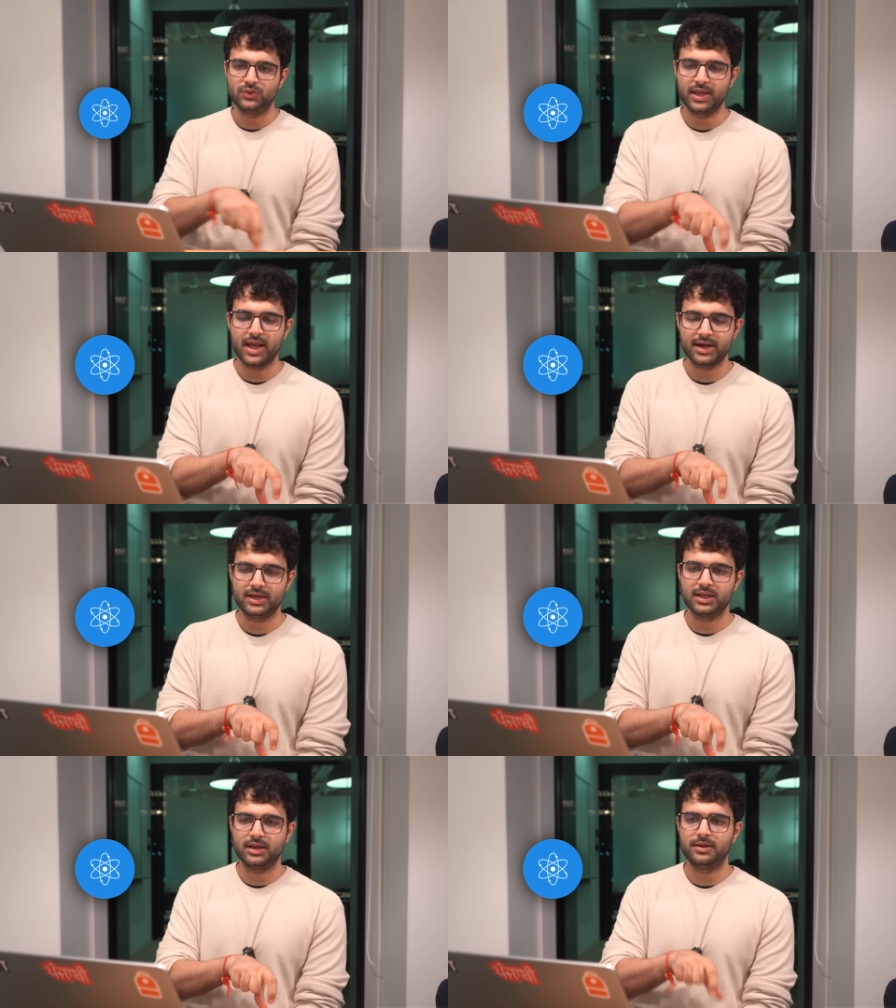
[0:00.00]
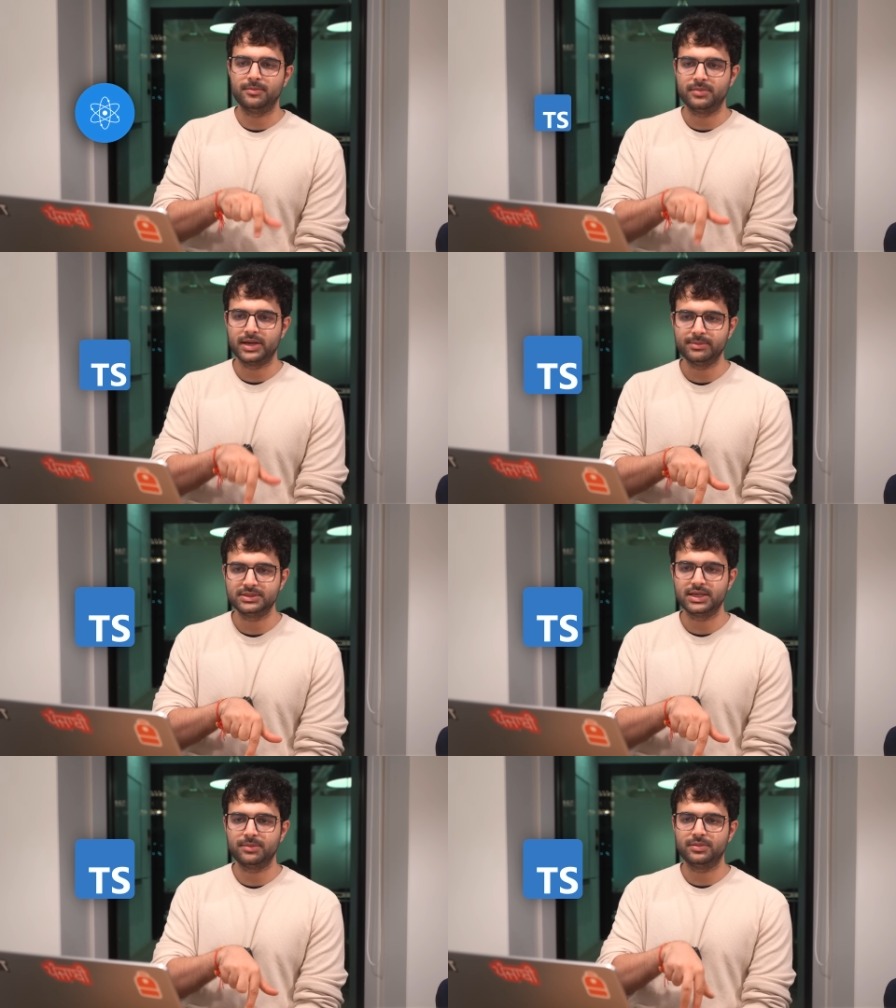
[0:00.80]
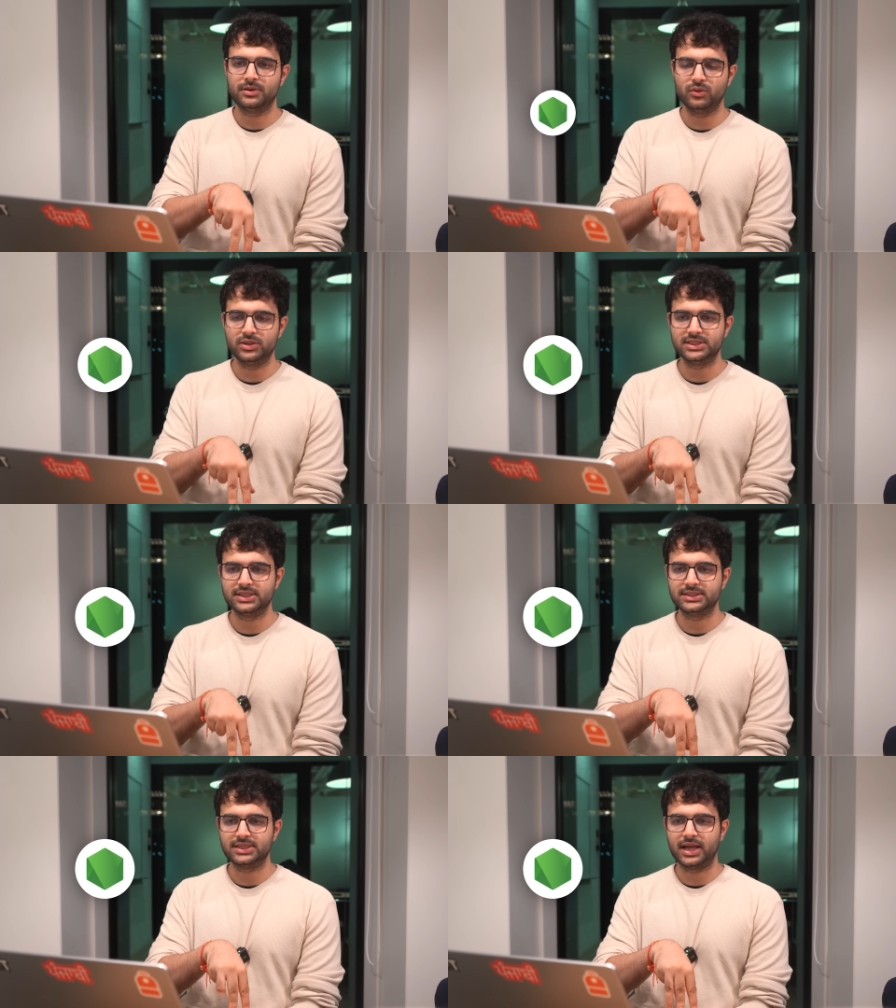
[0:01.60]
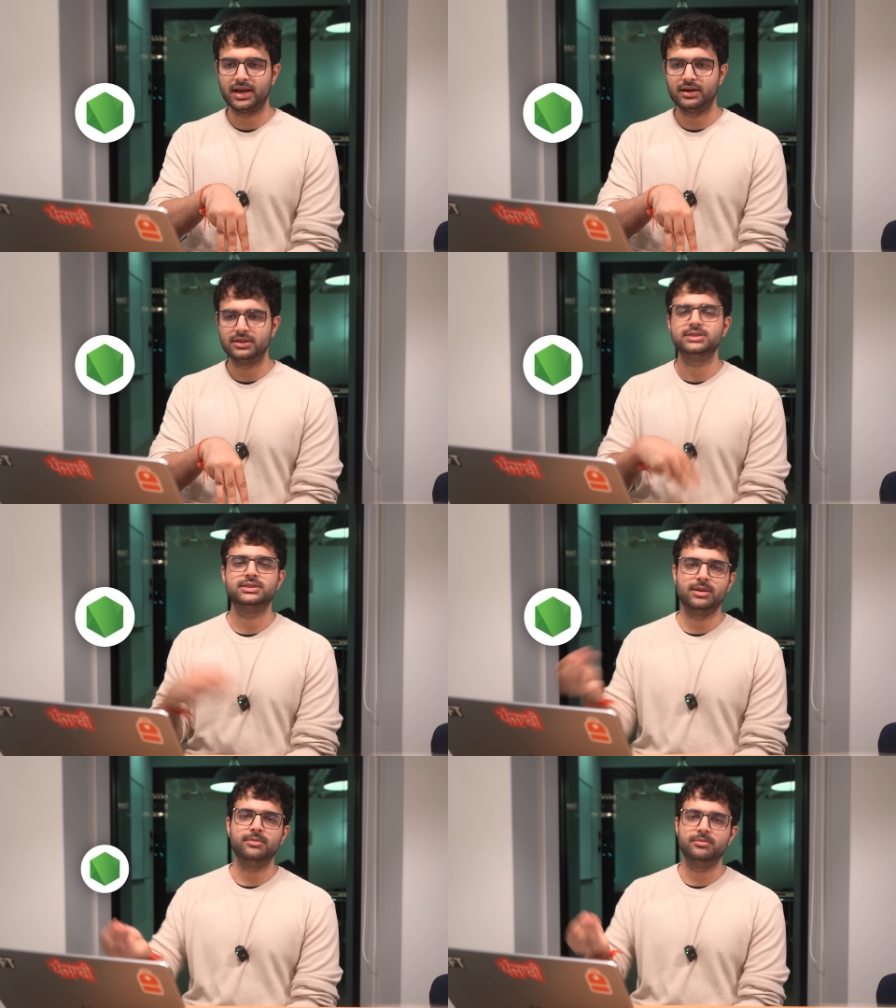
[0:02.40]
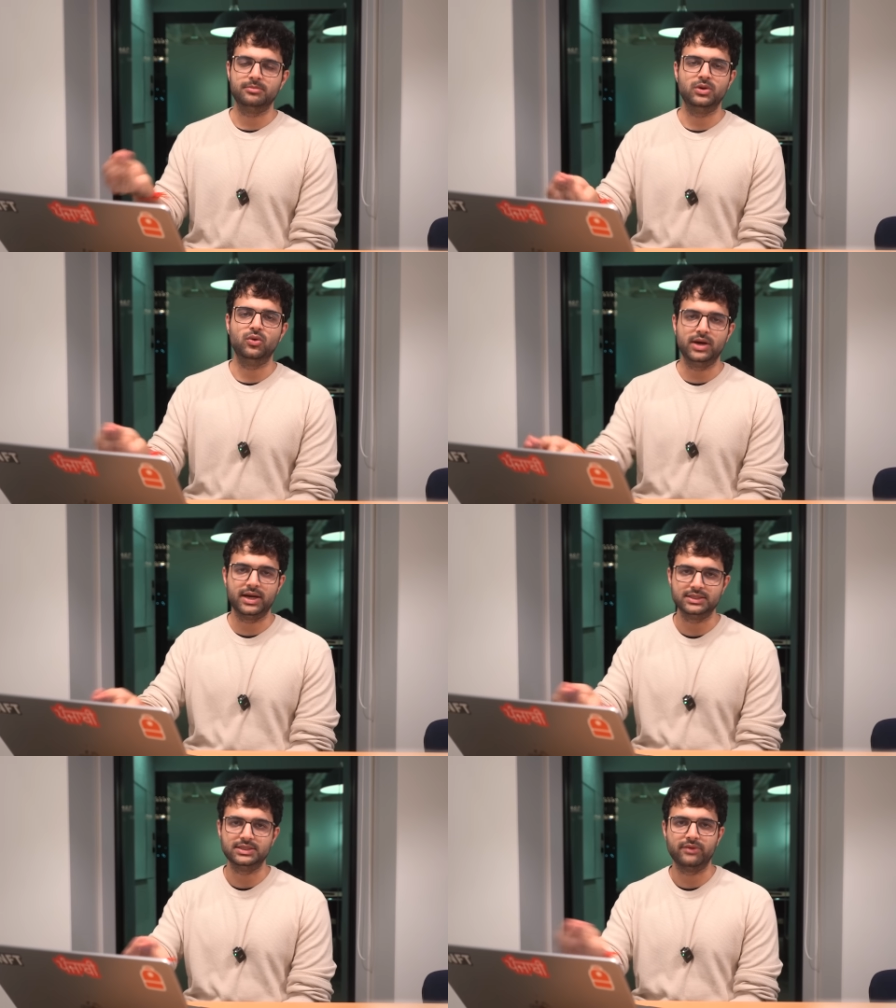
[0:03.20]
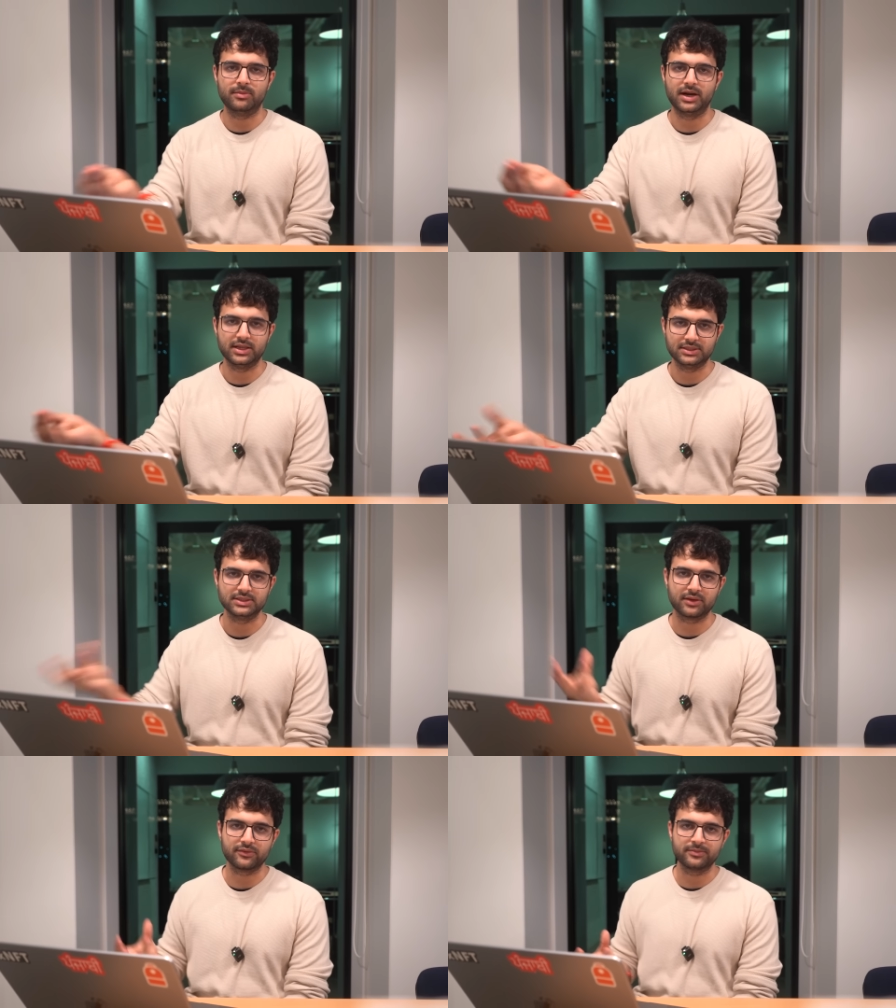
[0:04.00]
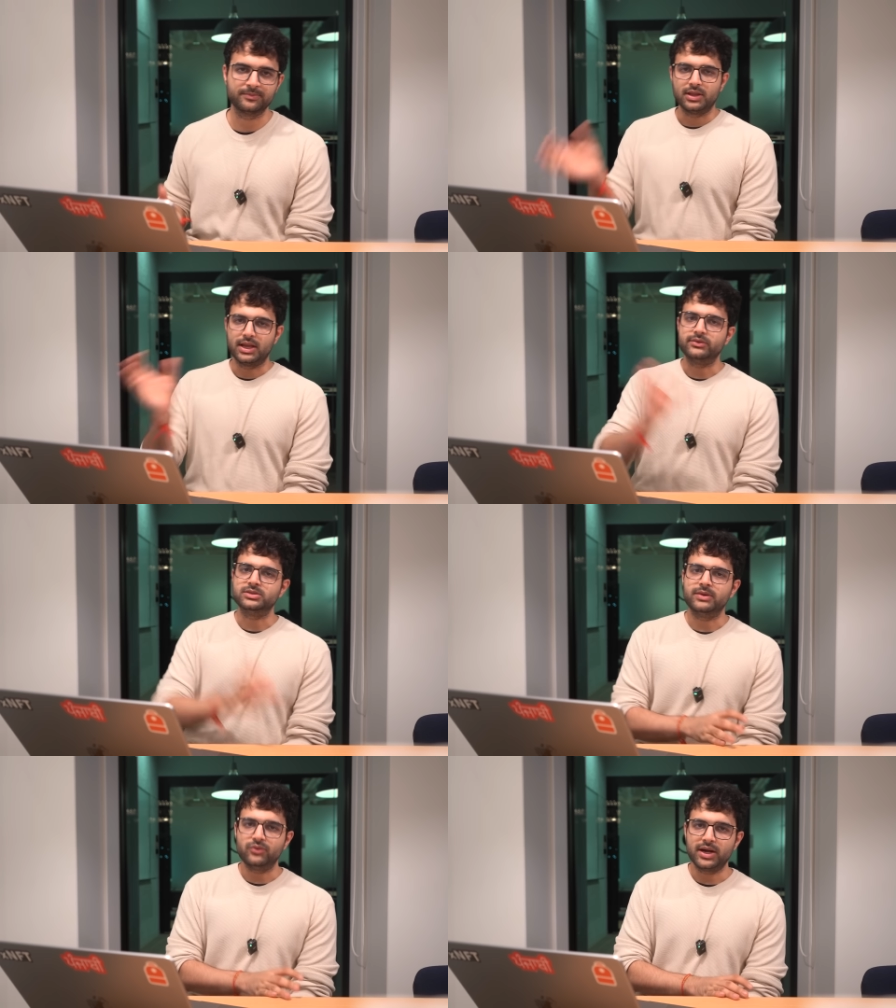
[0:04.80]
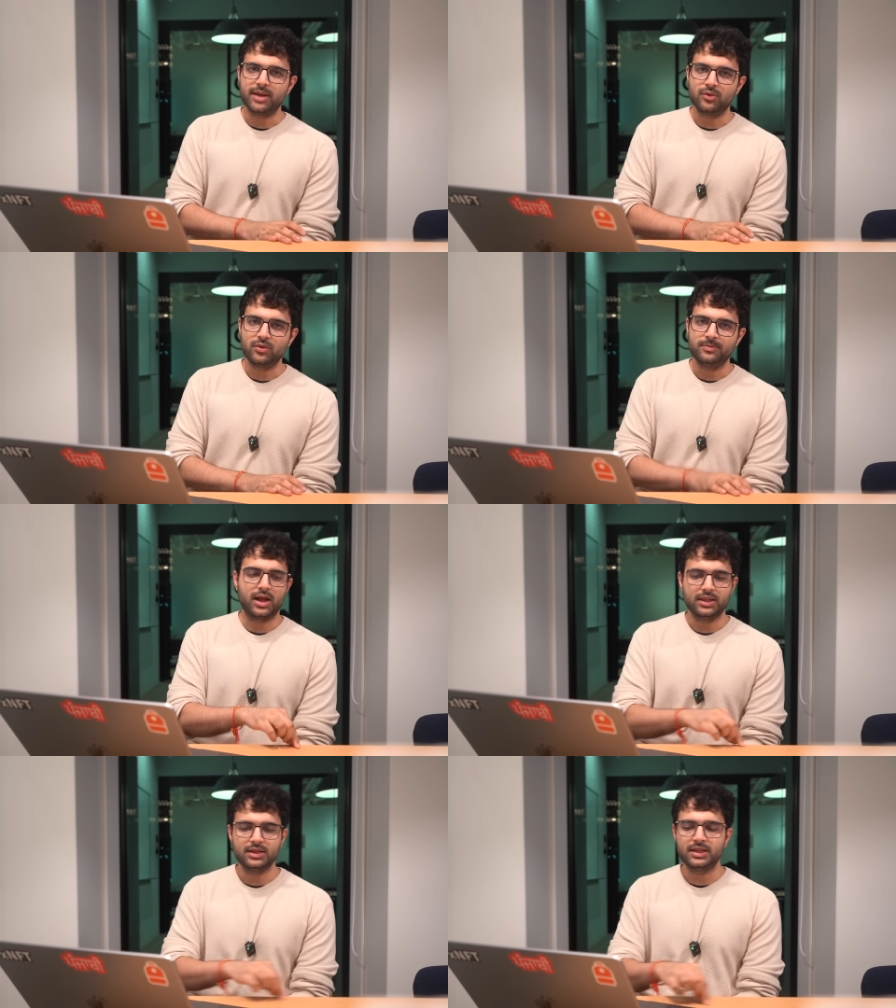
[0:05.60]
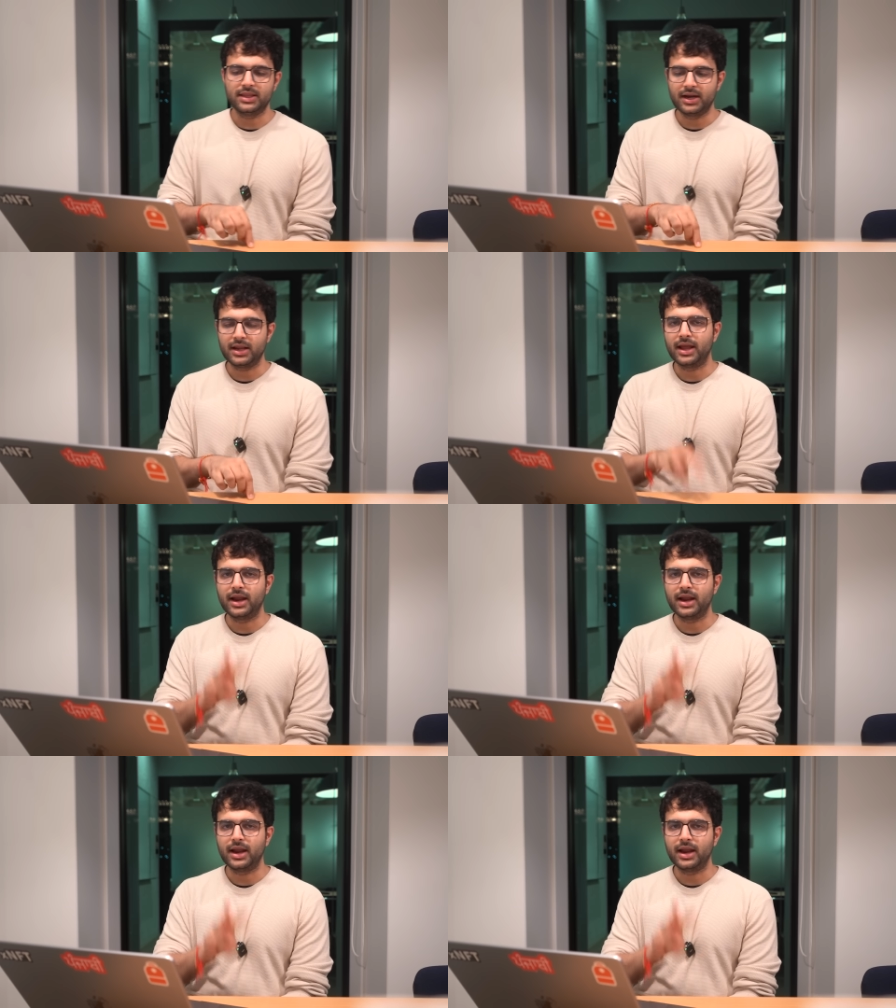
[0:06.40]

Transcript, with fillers: So React, um, TypeScript, Node.js, and some low latency WebRTC stuff. That was my full-time role. Other than that, I